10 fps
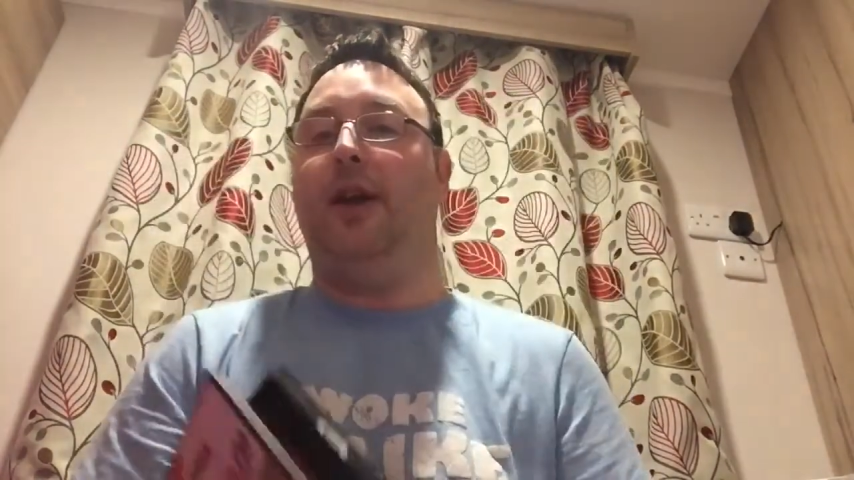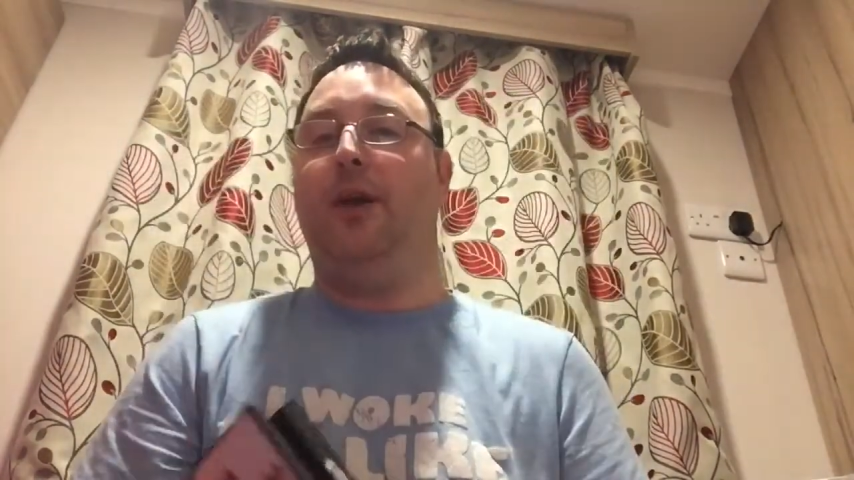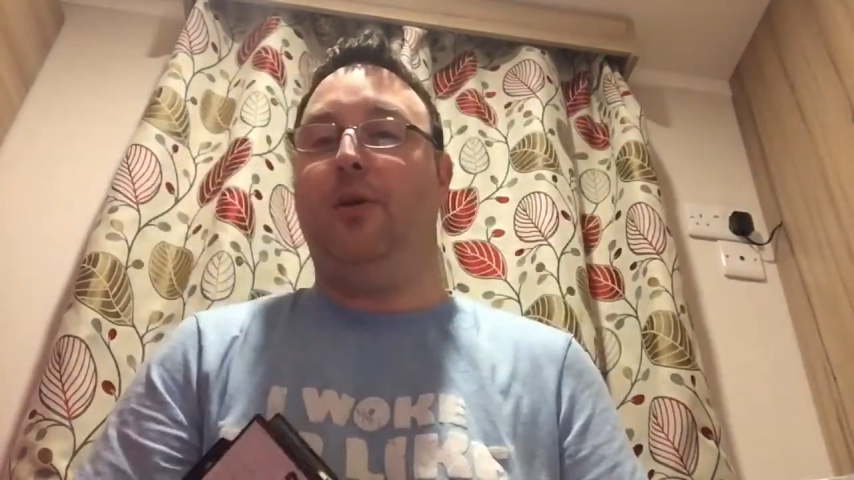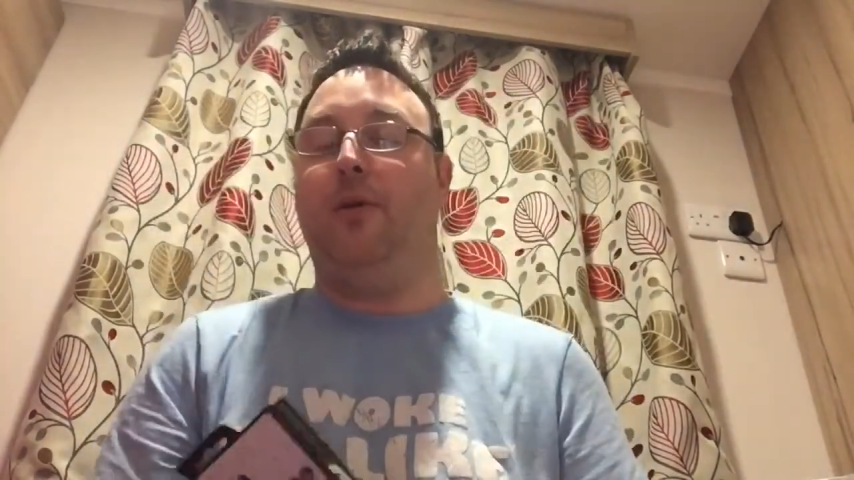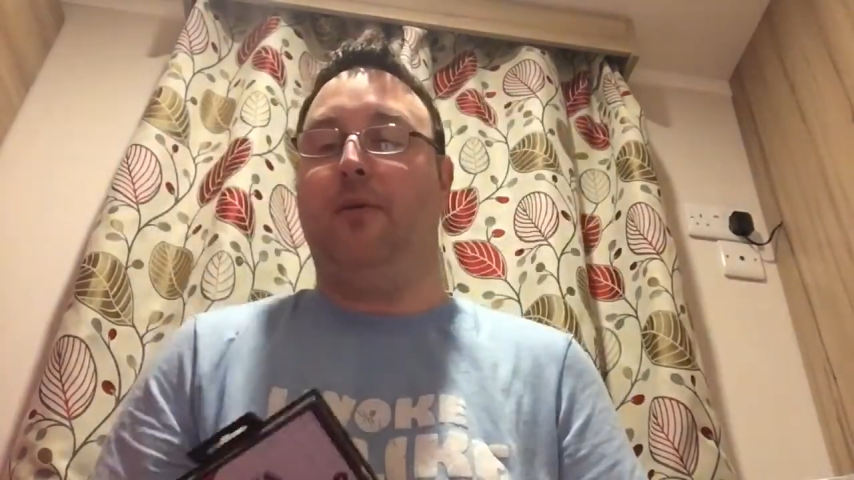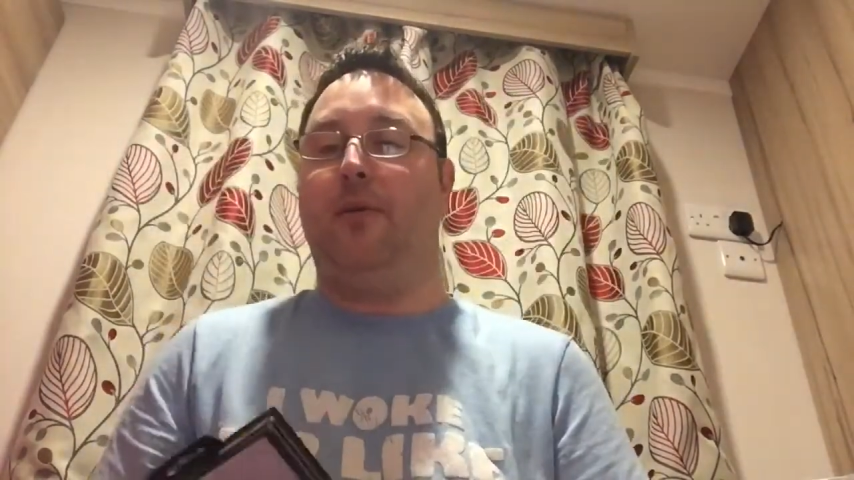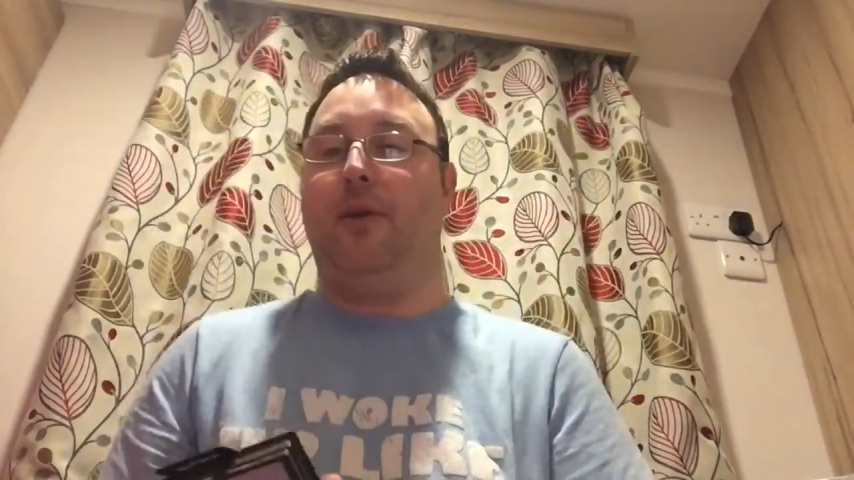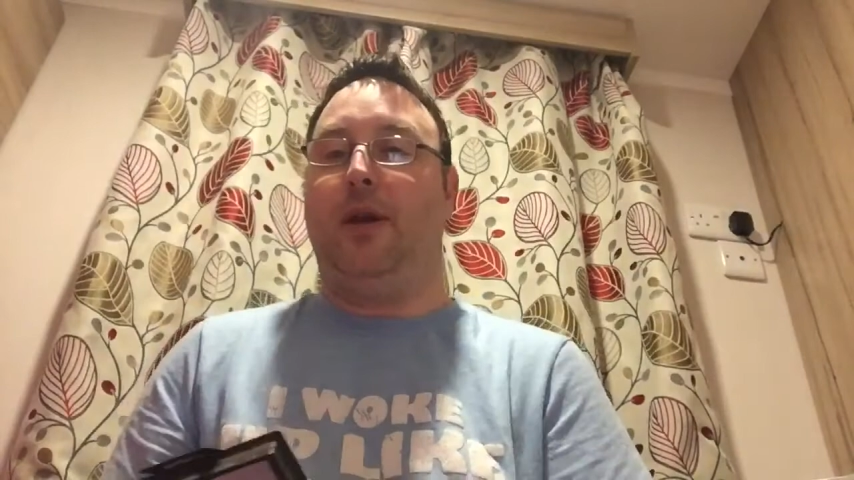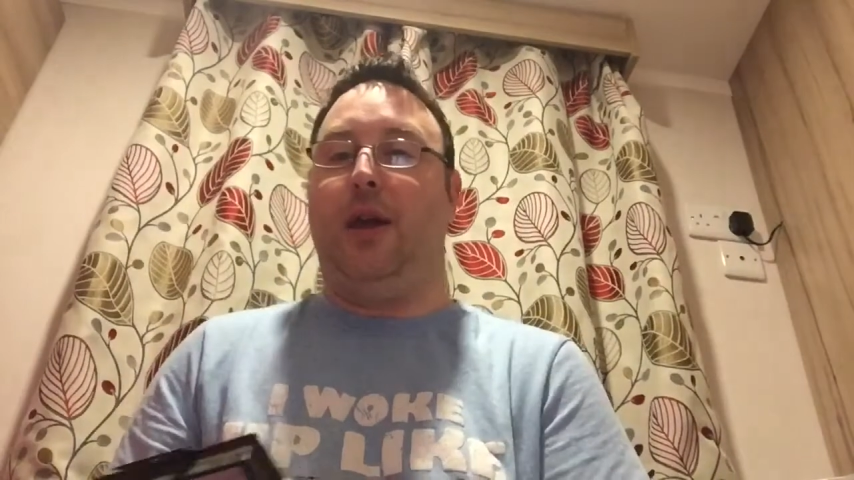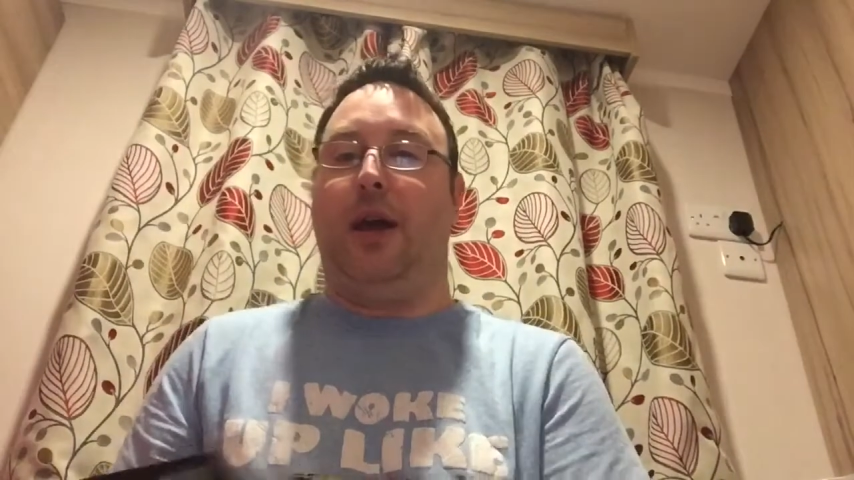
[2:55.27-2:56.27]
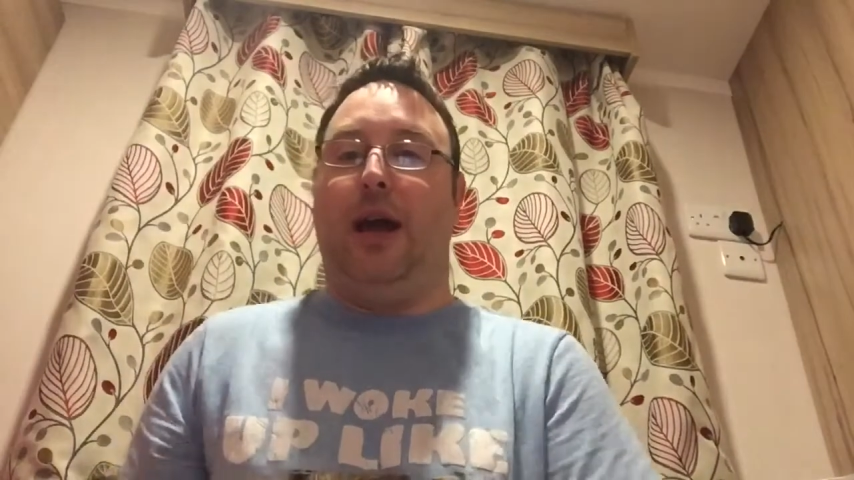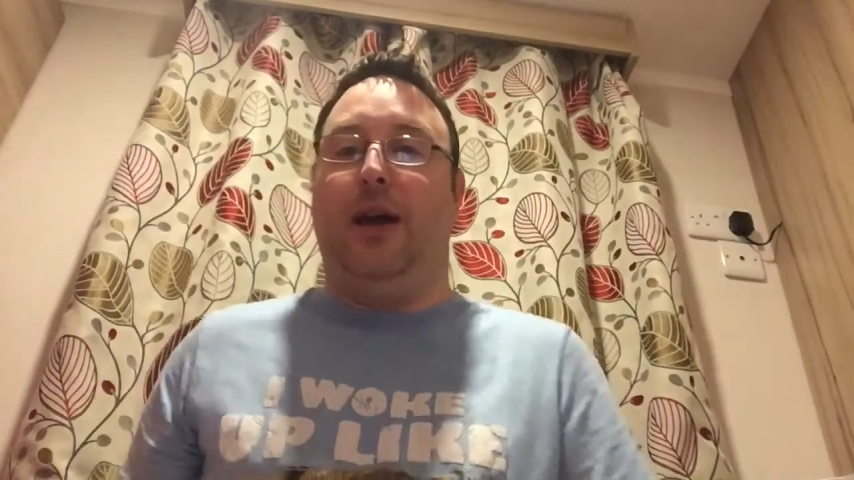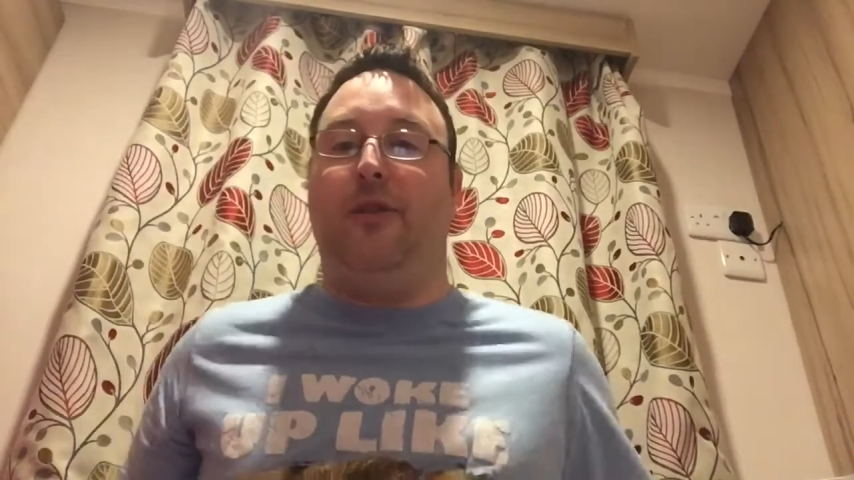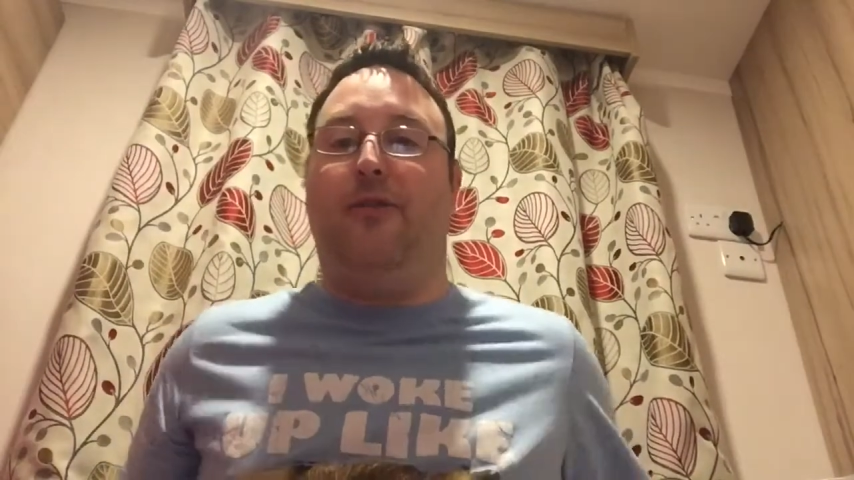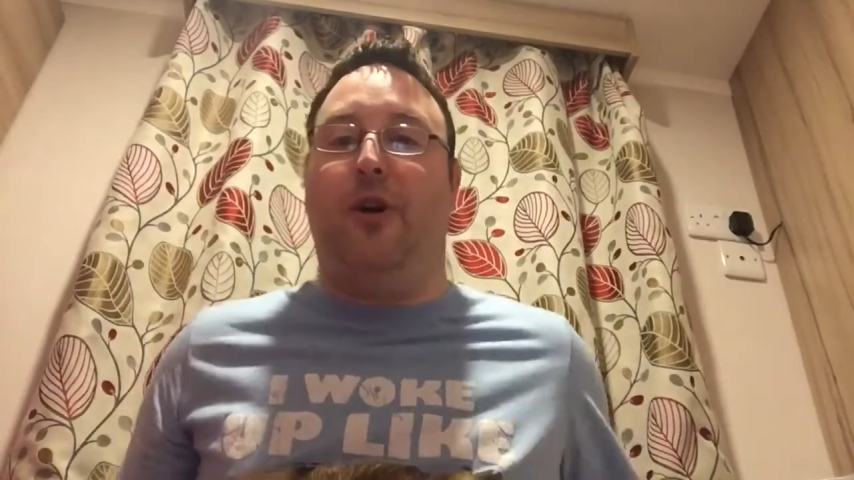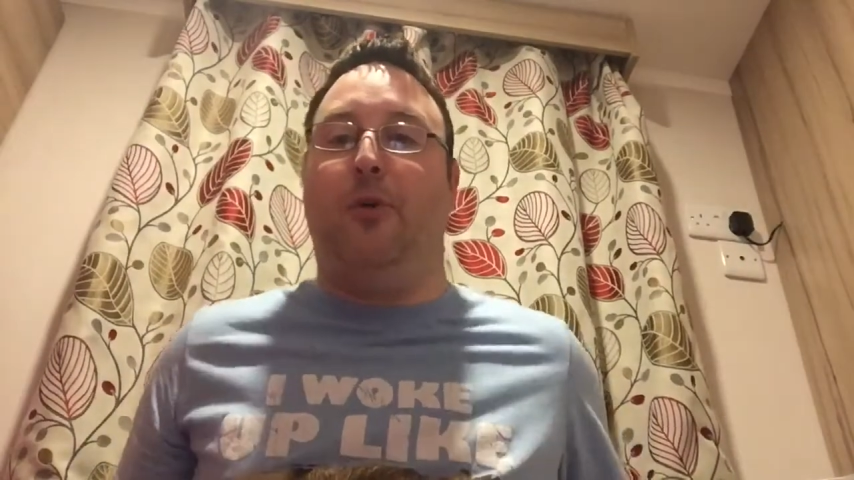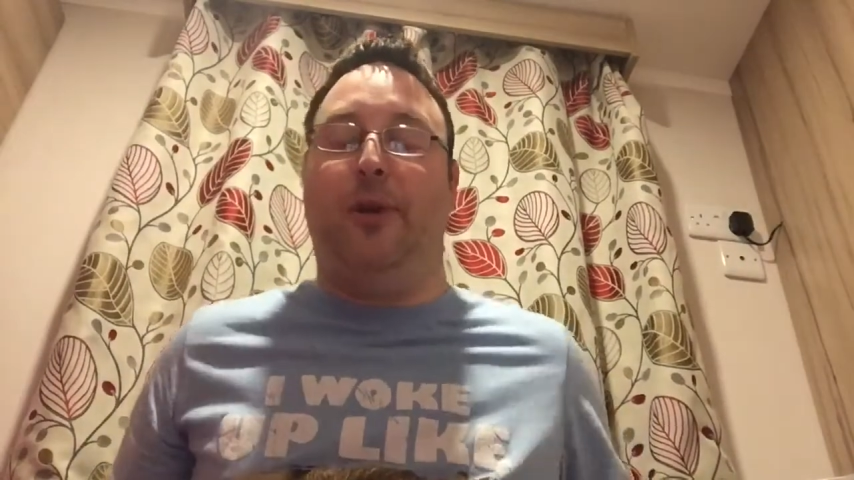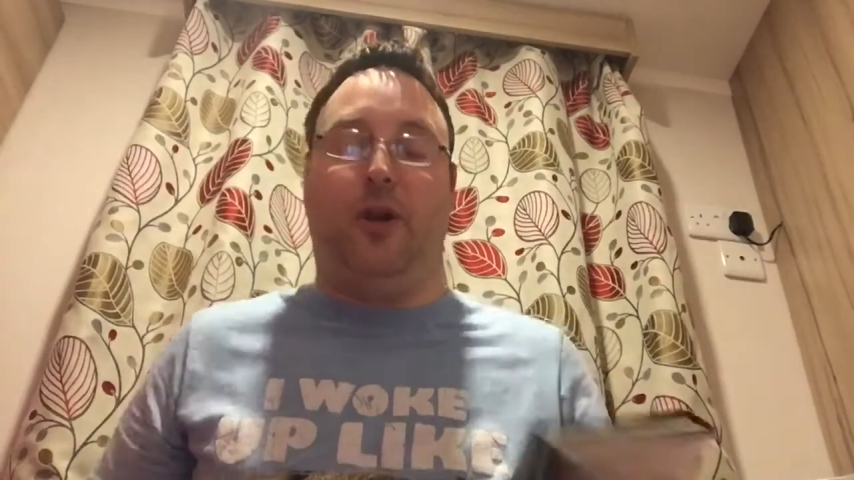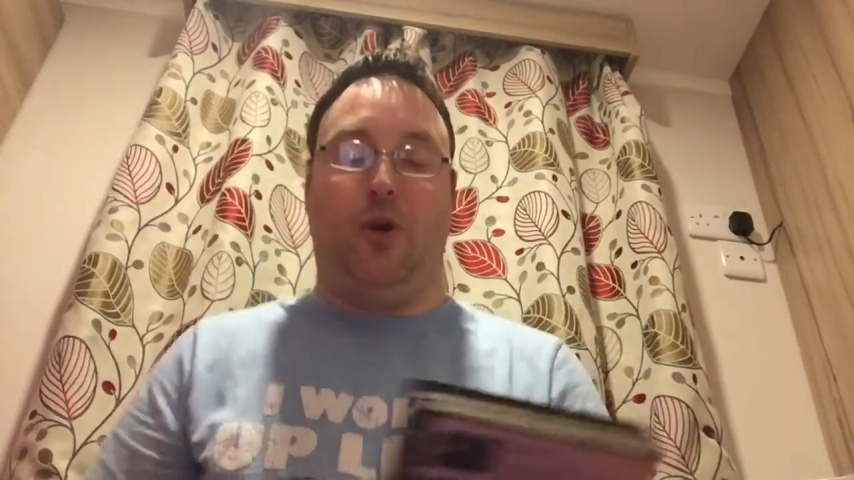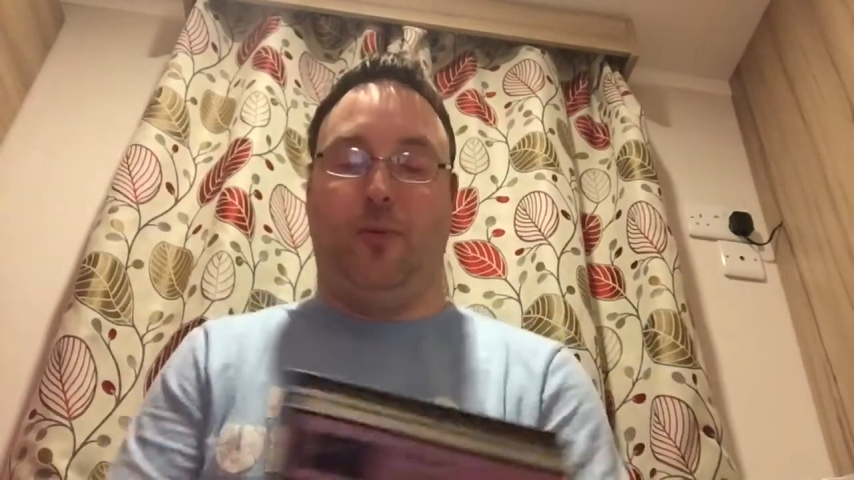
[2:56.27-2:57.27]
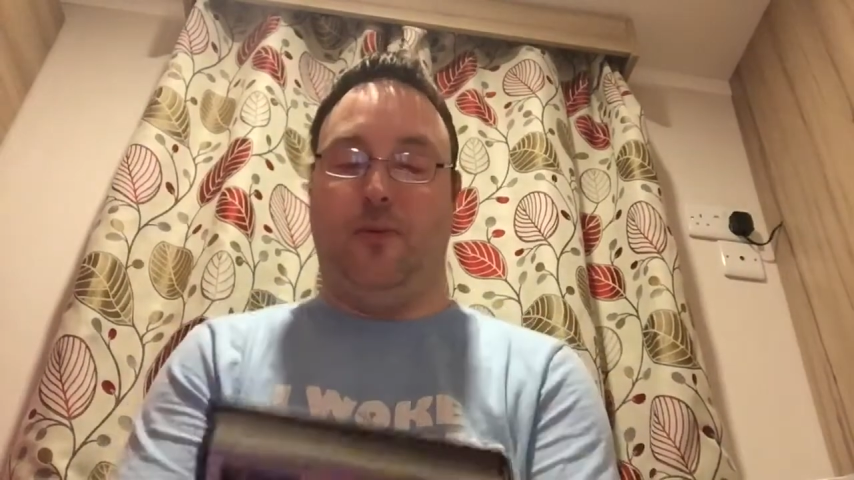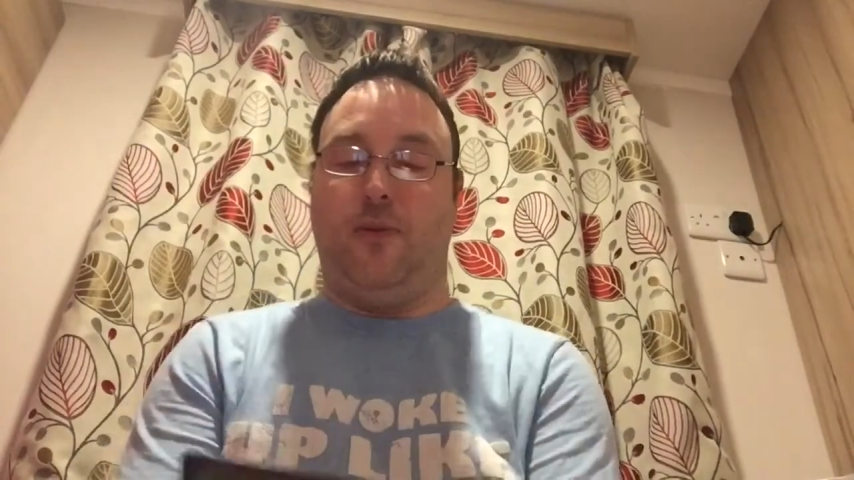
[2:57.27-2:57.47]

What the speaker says: go. And the final pickup